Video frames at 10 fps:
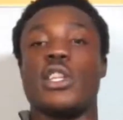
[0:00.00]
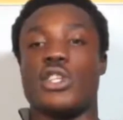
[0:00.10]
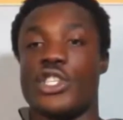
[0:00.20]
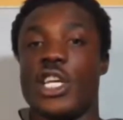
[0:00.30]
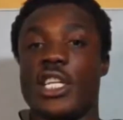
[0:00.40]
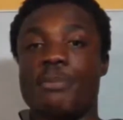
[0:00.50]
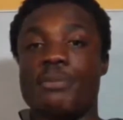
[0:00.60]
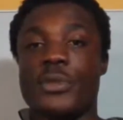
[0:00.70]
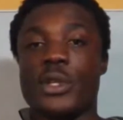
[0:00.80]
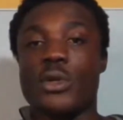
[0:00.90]
shit,
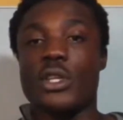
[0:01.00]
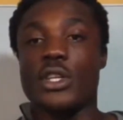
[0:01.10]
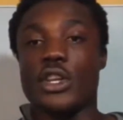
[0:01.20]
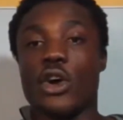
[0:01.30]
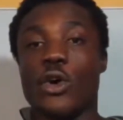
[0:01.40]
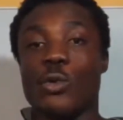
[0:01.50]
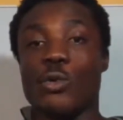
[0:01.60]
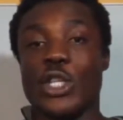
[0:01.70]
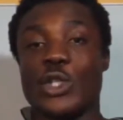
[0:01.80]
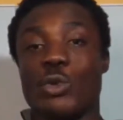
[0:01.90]
you know,
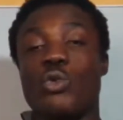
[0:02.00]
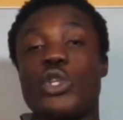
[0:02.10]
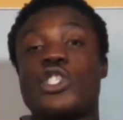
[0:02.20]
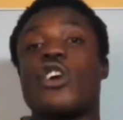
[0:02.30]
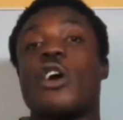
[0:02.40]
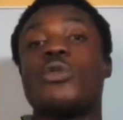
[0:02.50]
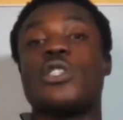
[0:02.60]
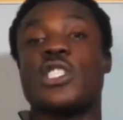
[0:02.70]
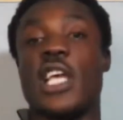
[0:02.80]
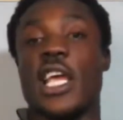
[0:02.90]
which some would
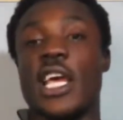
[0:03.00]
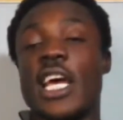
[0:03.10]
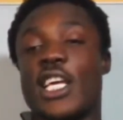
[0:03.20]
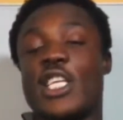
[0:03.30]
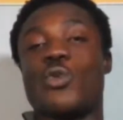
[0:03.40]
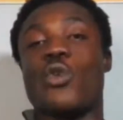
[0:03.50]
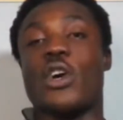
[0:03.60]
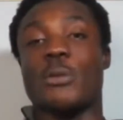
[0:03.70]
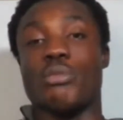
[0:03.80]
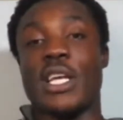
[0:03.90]
say is what
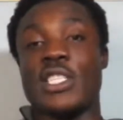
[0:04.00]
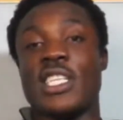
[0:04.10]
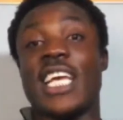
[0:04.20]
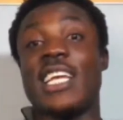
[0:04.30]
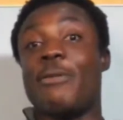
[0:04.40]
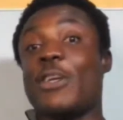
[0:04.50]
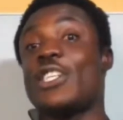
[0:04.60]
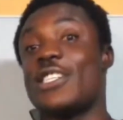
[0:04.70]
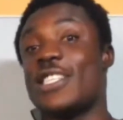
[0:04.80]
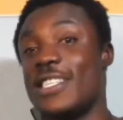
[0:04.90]
brings in the
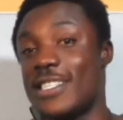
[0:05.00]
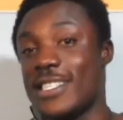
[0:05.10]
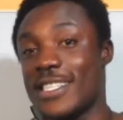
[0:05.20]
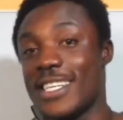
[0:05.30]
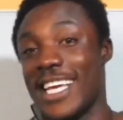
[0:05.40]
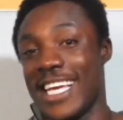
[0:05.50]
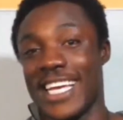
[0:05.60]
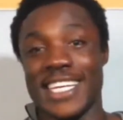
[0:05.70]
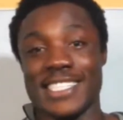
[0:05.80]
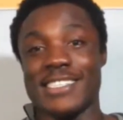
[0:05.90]
inefficiencies in the
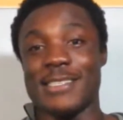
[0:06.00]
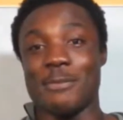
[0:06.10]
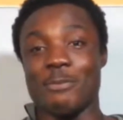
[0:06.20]
system. Right.